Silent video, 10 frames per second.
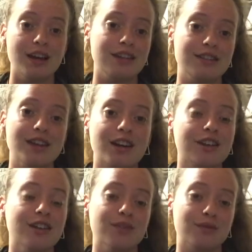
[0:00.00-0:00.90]
There's not
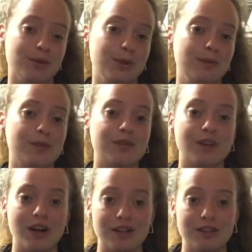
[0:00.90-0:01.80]
enough room for
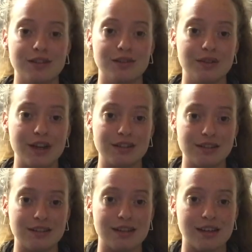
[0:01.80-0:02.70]
us to do that
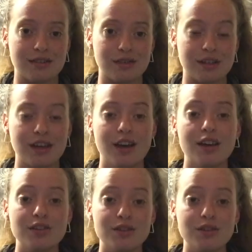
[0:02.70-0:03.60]
successfully.
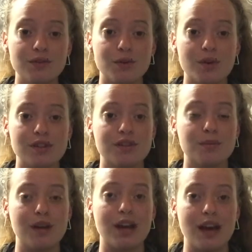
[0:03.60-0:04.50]
So you're forced to
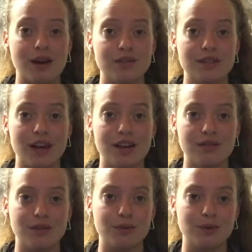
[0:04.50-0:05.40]
play outside
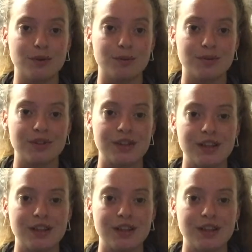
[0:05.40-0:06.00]
of your rooms.